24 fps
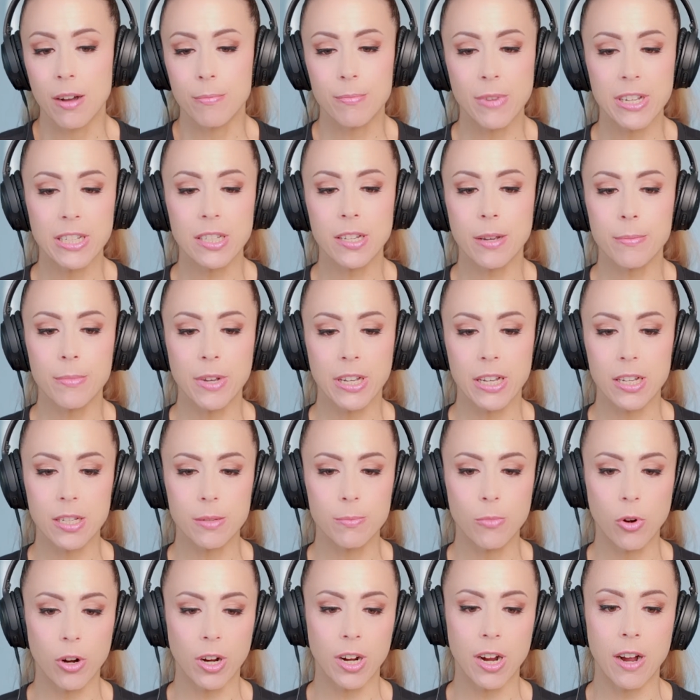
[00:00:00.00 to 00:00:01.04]
my stomach
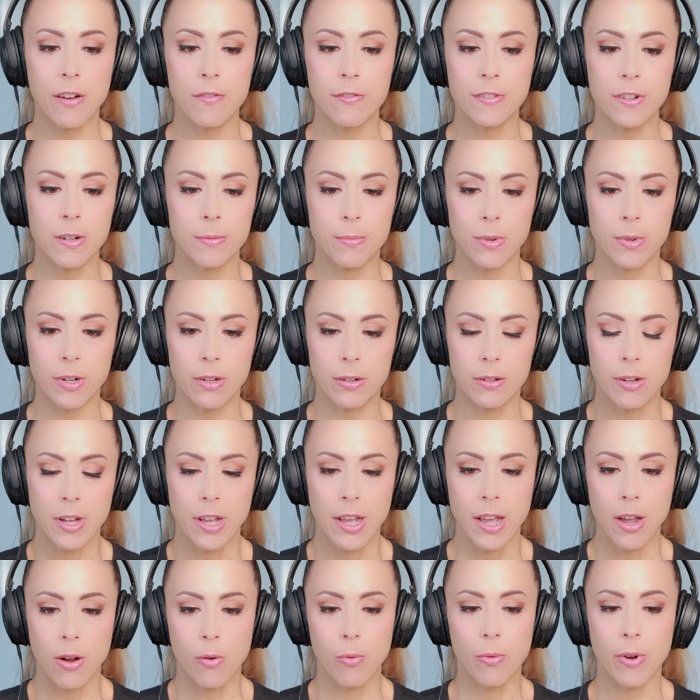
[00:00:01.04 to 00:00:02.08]
is more comfortable
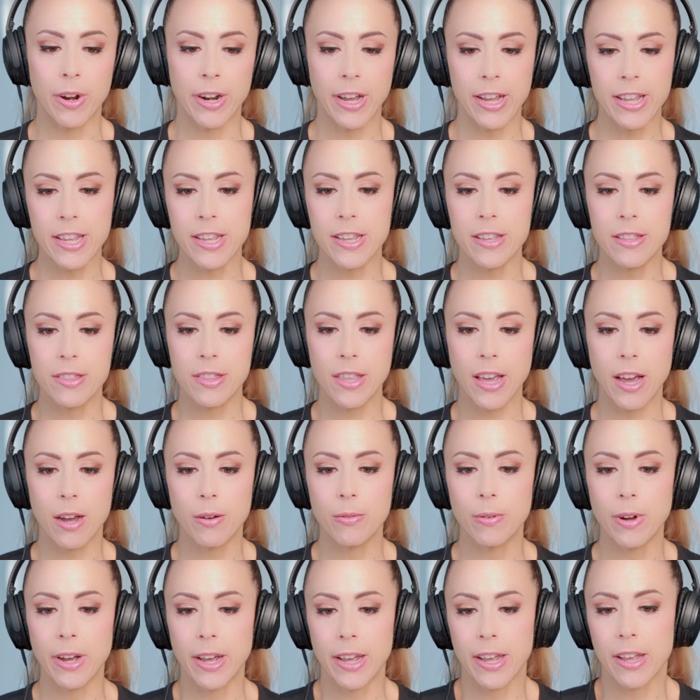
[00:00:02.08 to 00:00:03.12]
when I eat
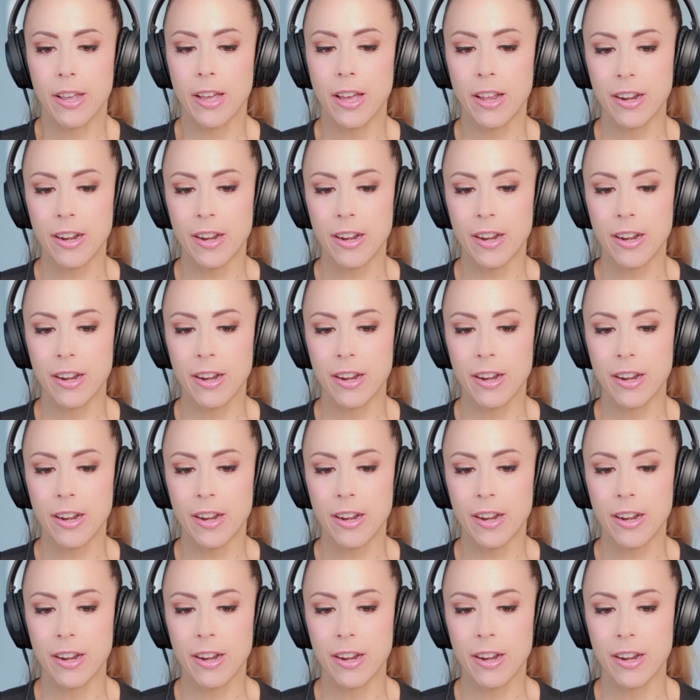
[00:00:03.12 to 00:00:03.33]
that way.